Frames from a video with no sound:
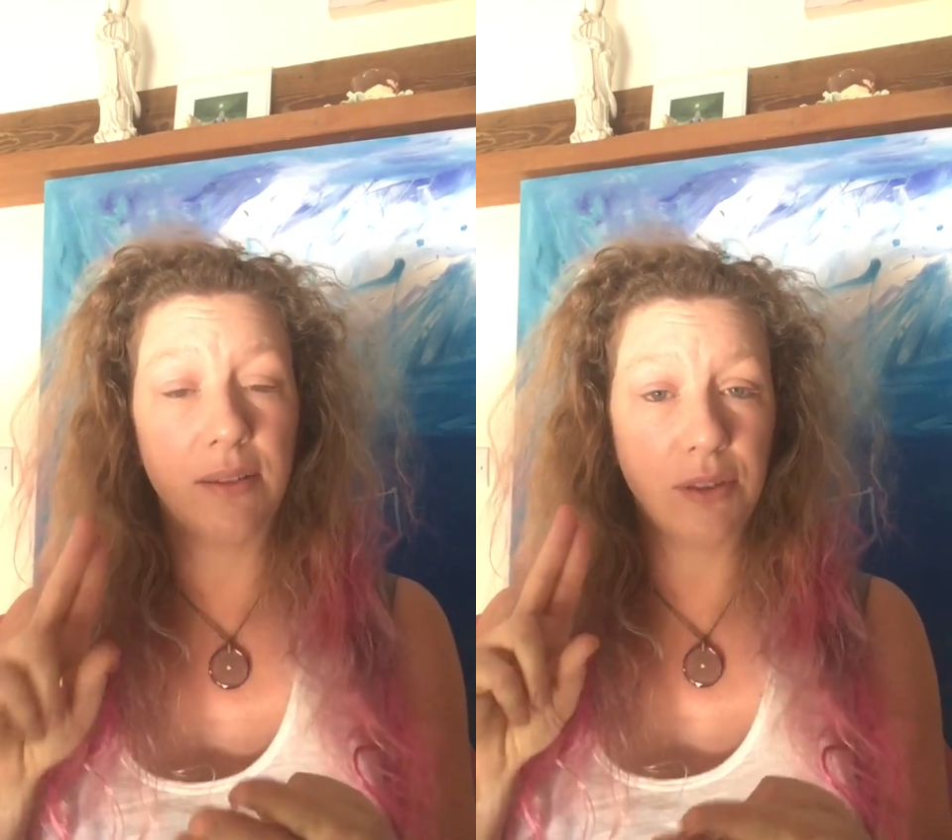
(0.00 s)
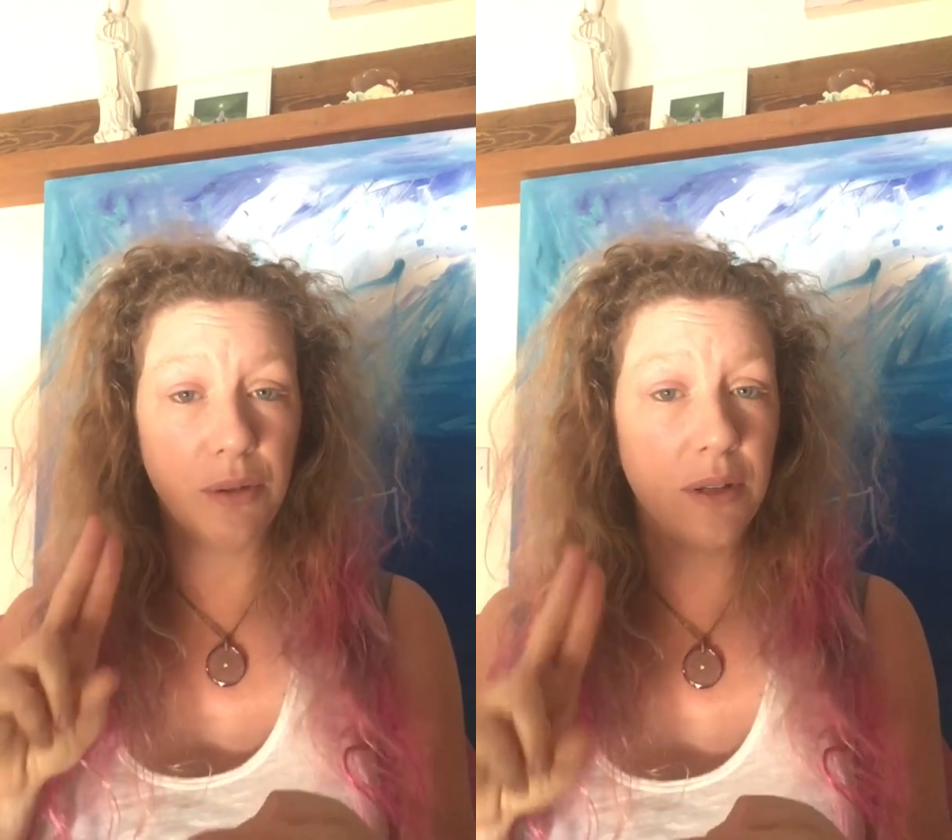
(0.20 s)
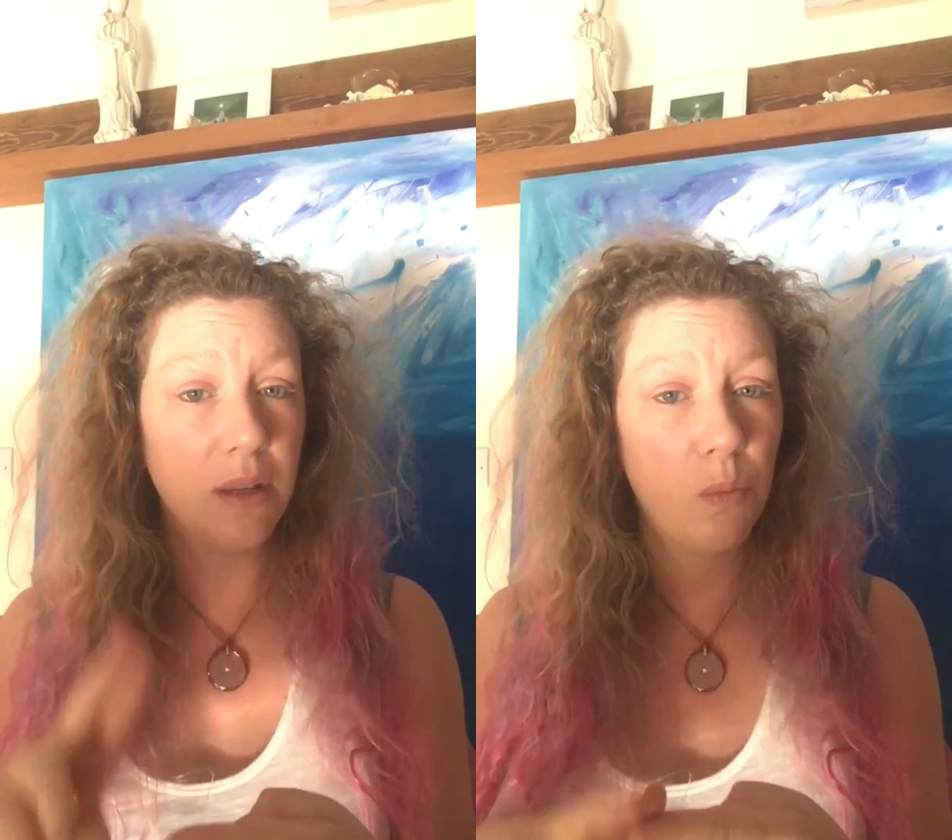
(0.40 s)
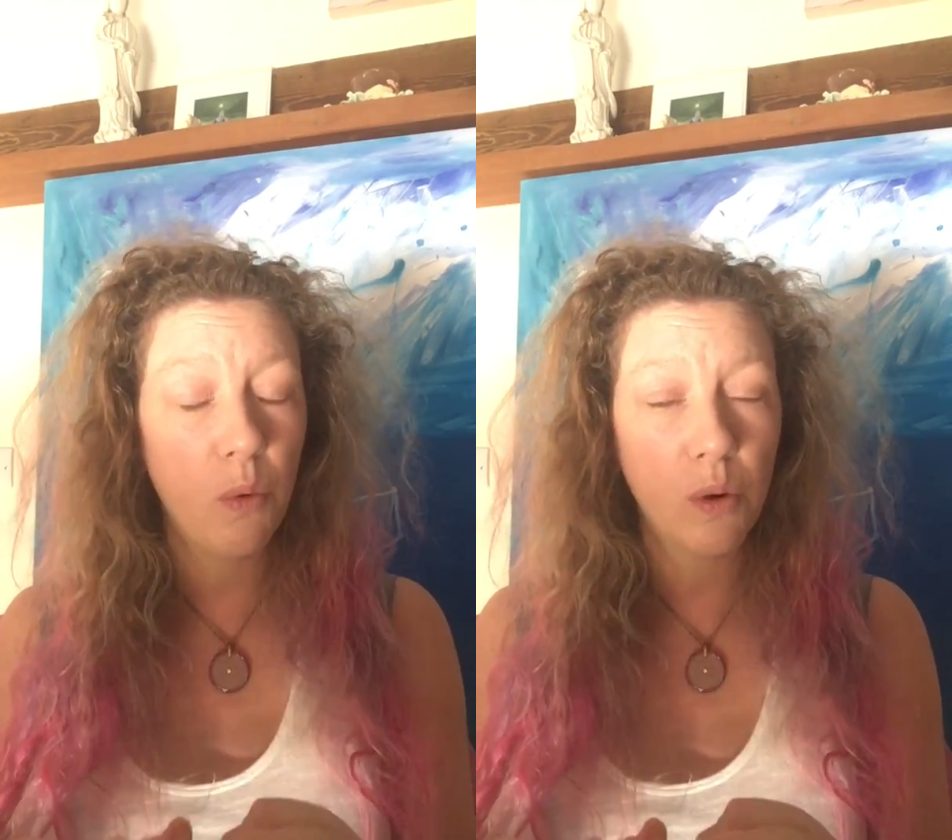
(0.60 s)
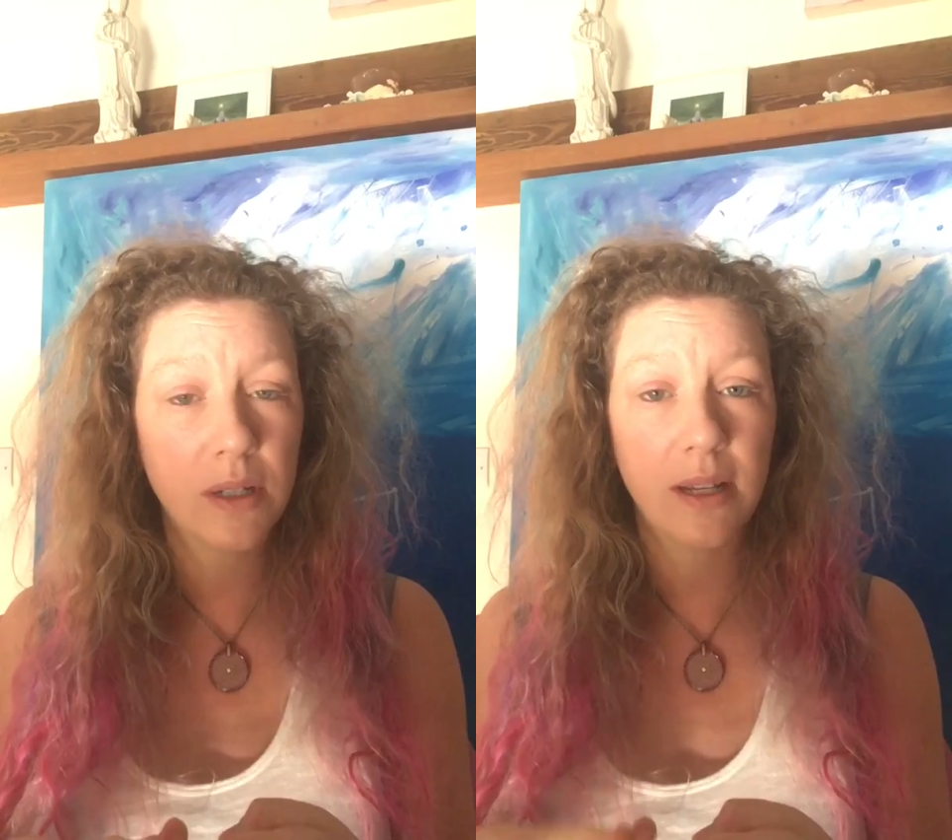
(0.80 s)
if you need
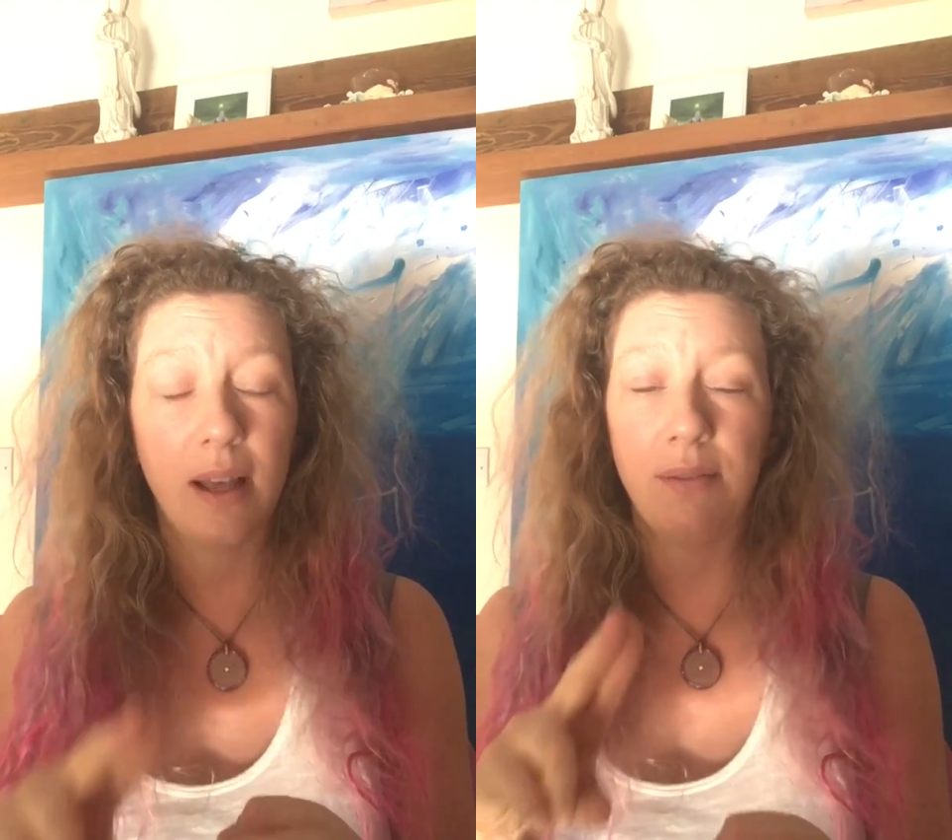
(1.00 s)
water,